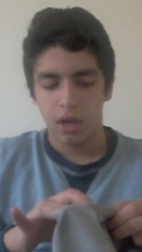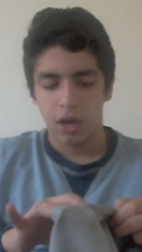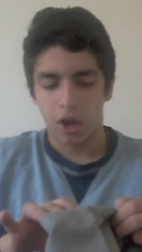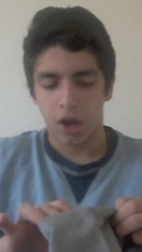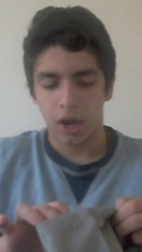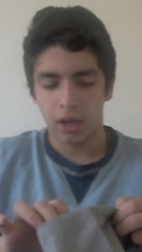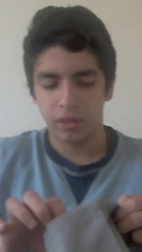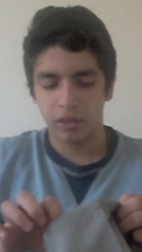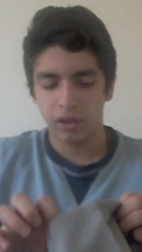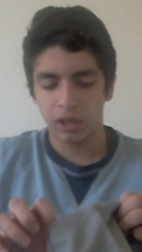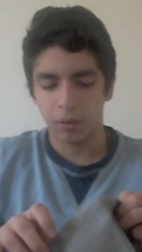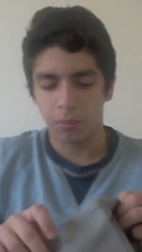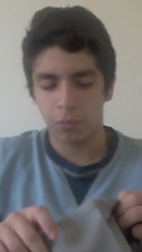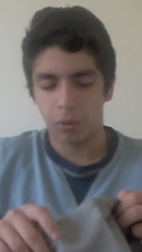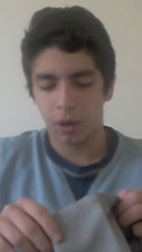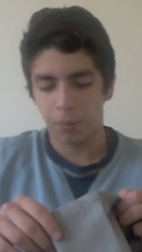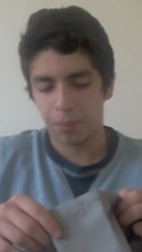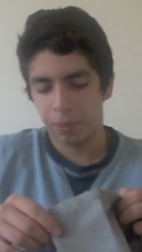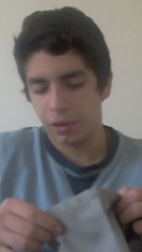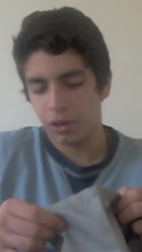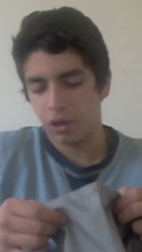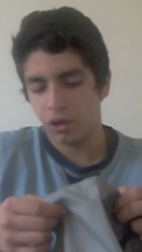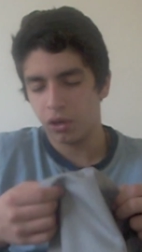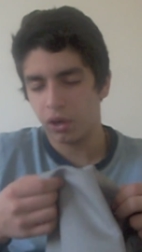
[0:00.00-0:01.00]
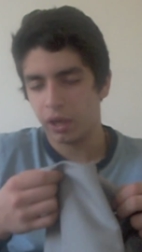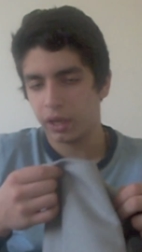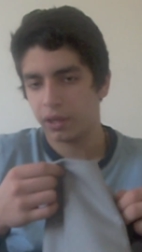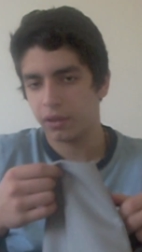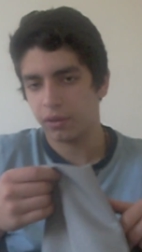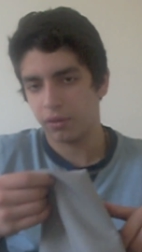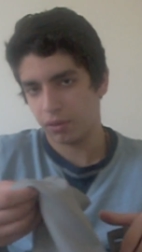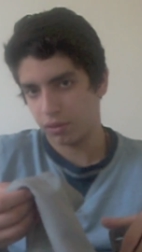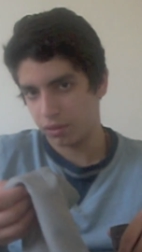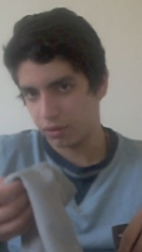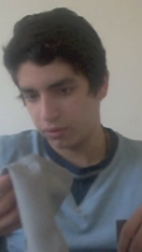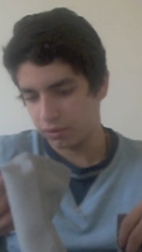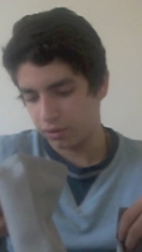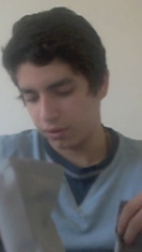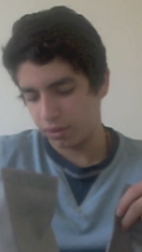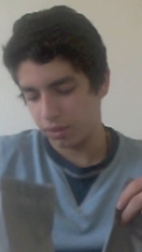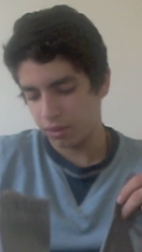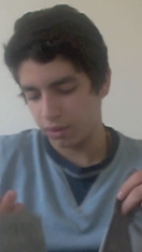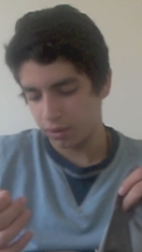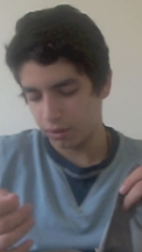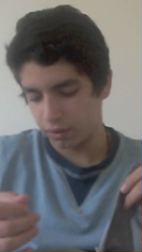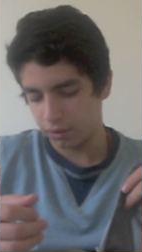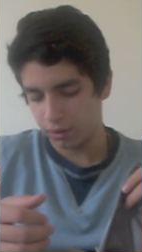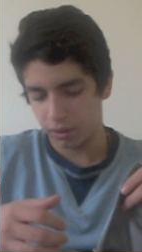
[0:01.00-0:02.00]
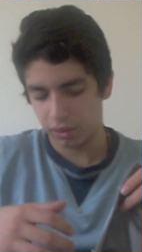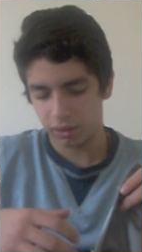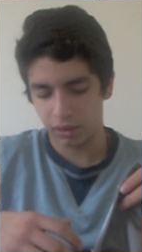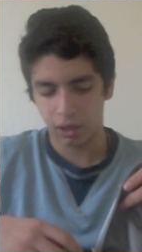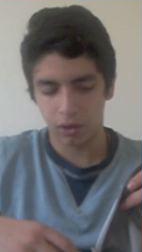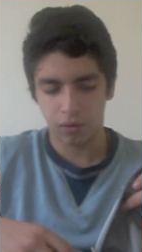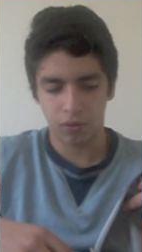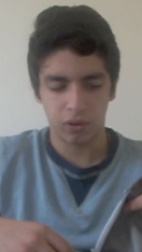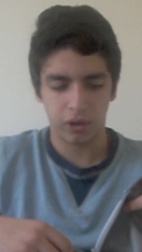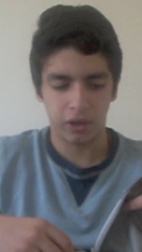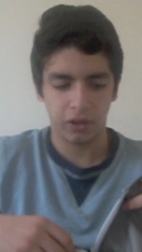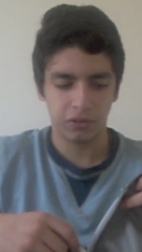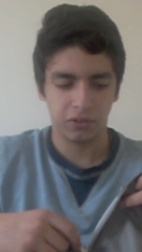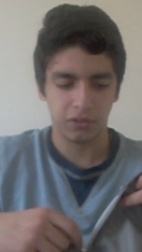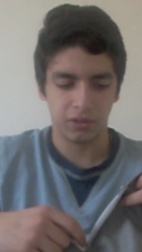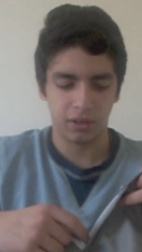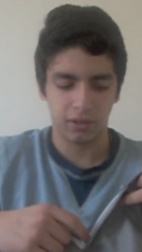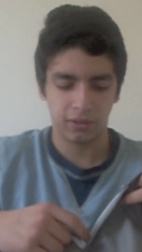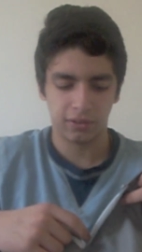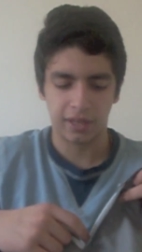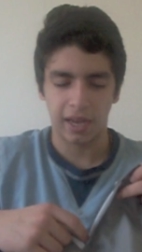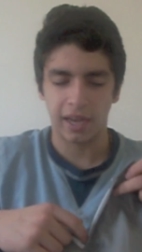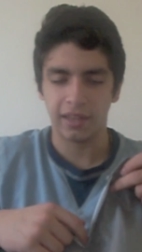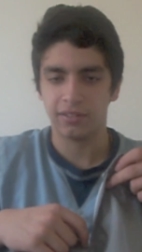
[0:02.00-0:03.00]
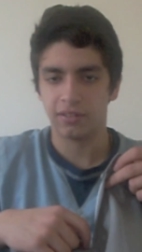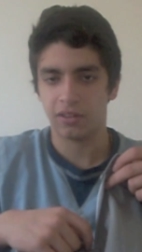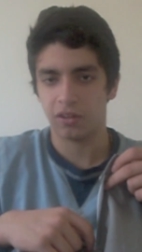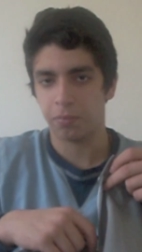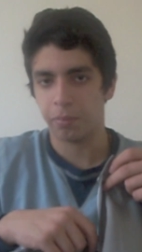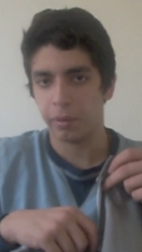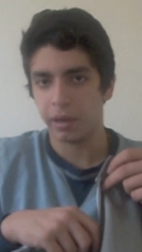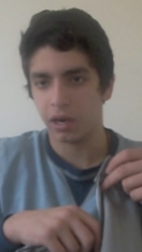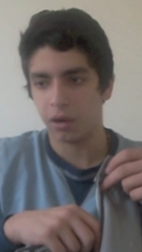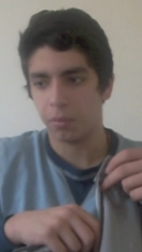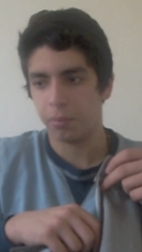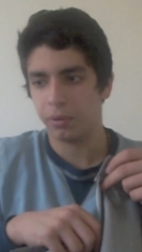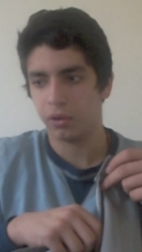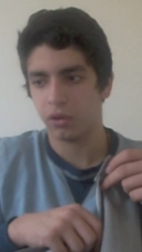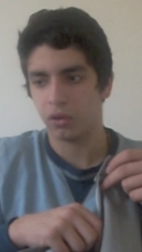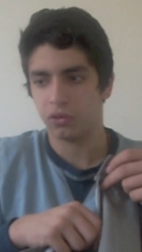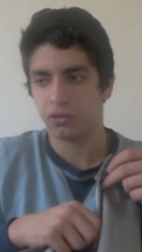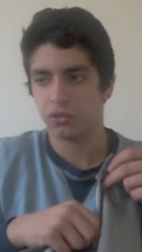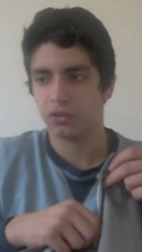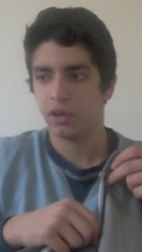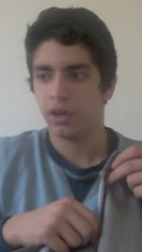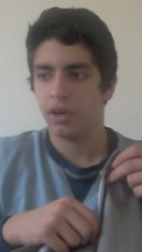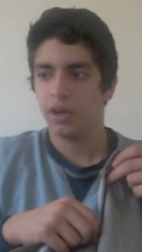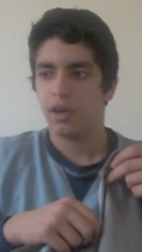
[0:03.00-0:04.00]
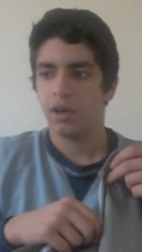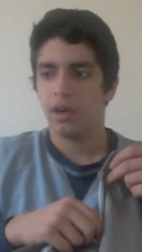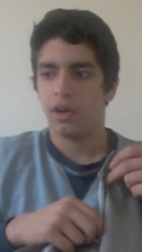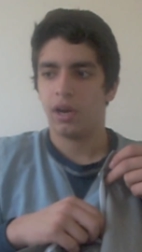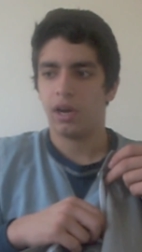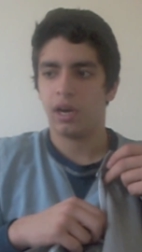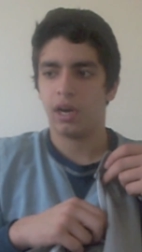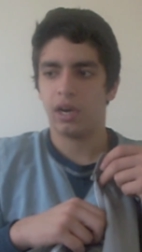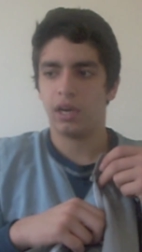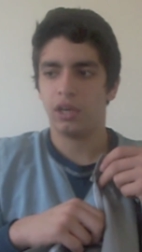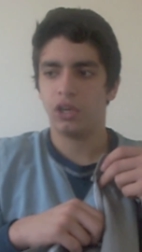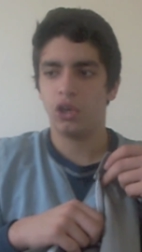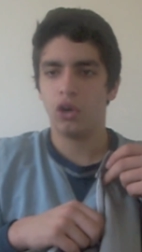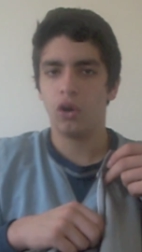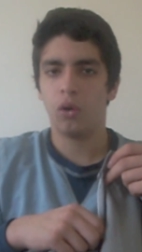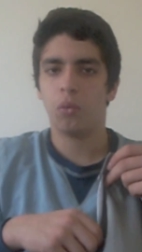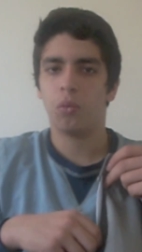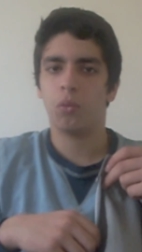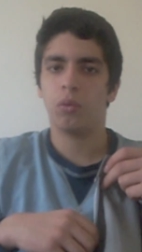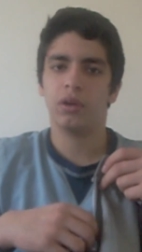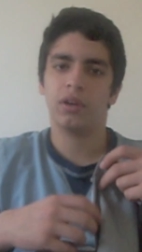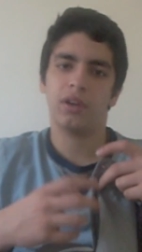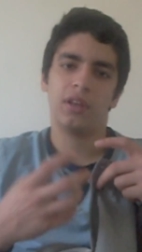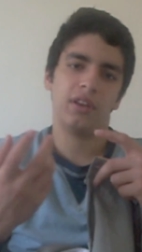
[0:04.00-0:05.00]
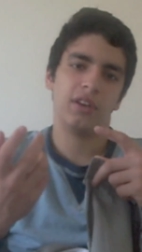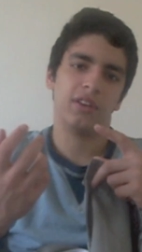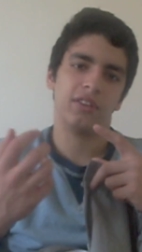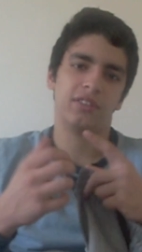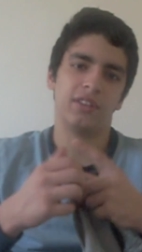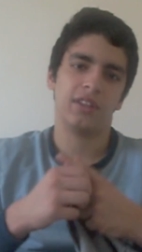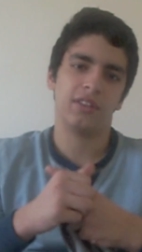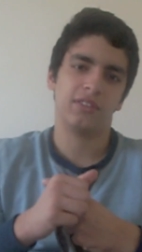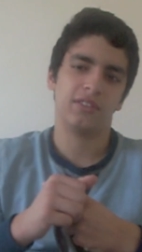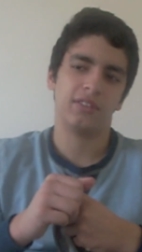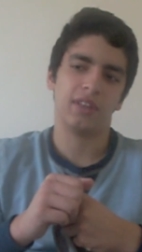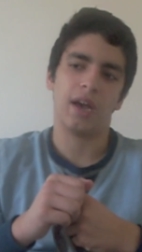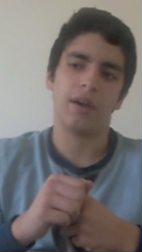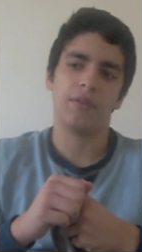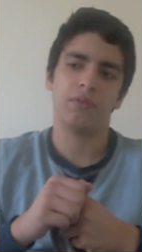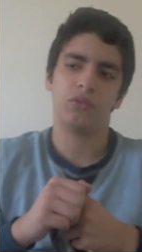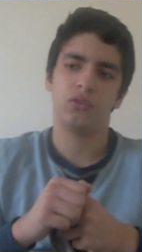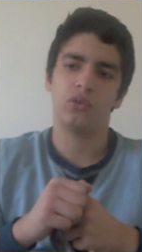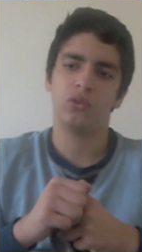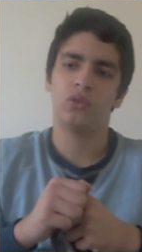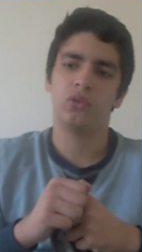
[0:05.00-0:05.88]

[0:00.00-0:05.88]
I think, in my opinion, like, the thinner it is in this case, it's better, because you don't want, in a sense, to have